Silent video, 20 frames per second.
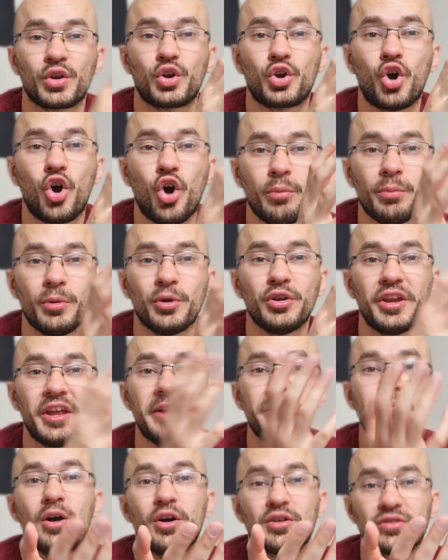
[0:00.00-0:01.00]
common
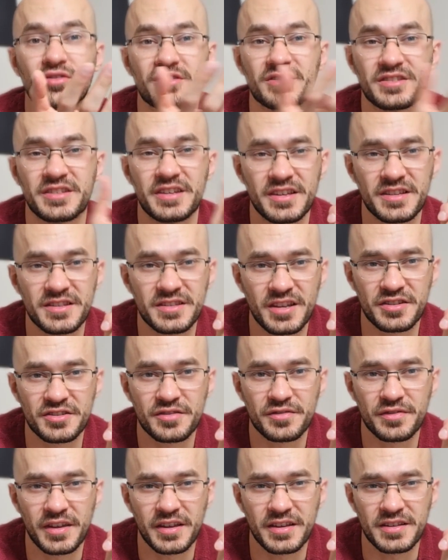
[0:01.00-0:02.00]
emergencies, such
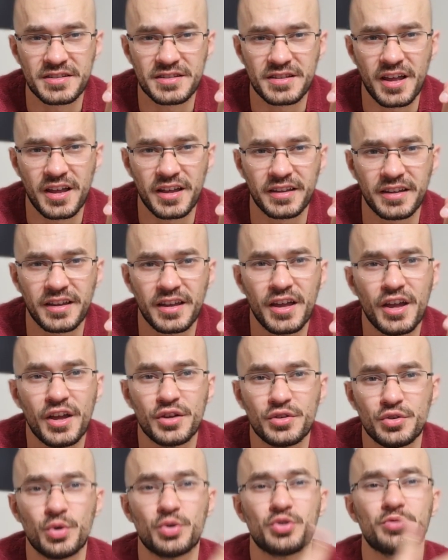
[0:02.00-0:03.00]
as things like
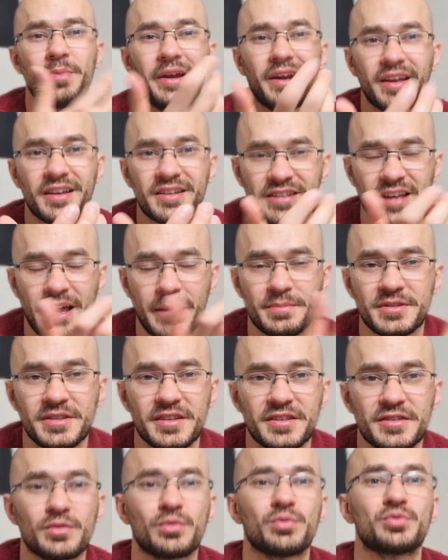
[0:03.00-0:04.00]
neutropenic
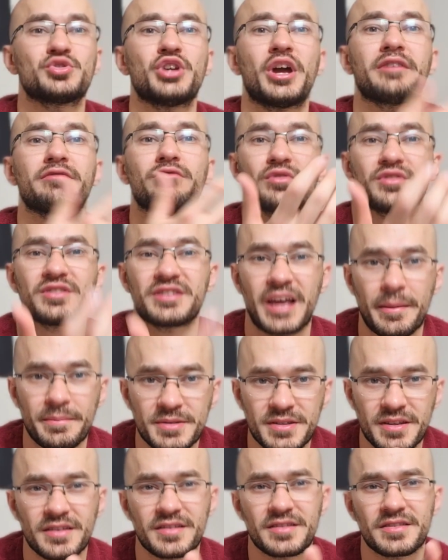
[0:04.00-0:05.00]
sepsis or general
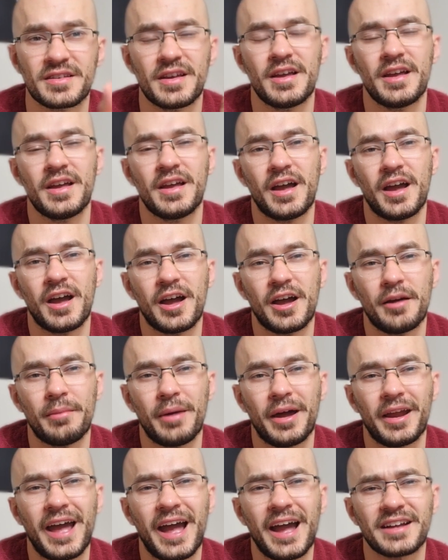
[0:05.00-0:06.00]
sepsis. And it
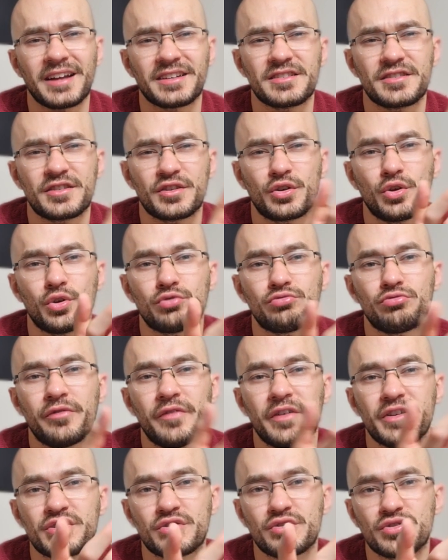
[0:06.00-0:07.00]
acts as a good
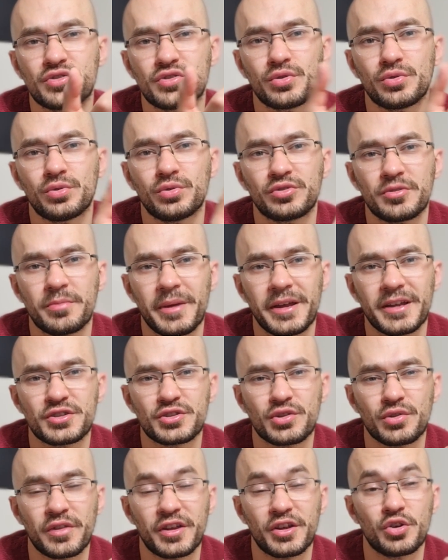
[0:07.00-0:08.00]
revision tool to make
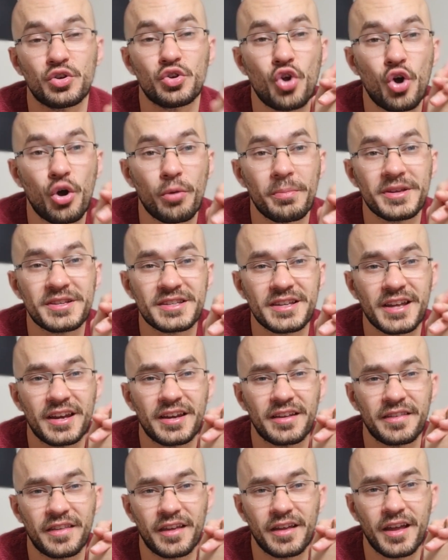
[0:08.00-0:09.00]
sure that you're not
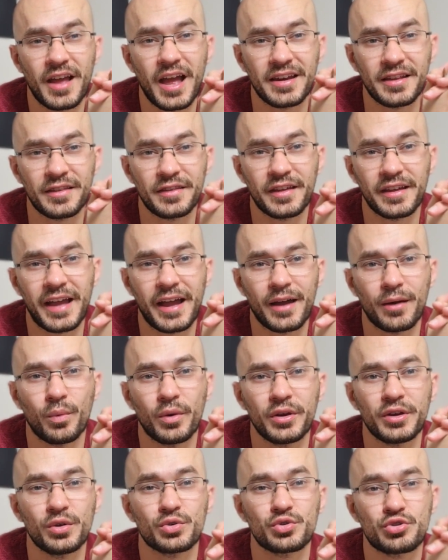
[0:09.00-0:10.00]
missing anything out
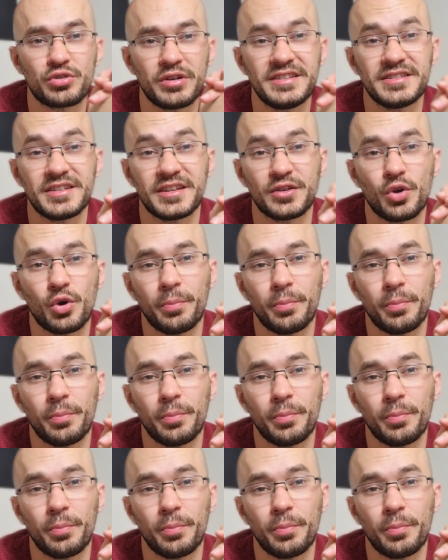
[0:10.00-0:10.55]
when you're treating your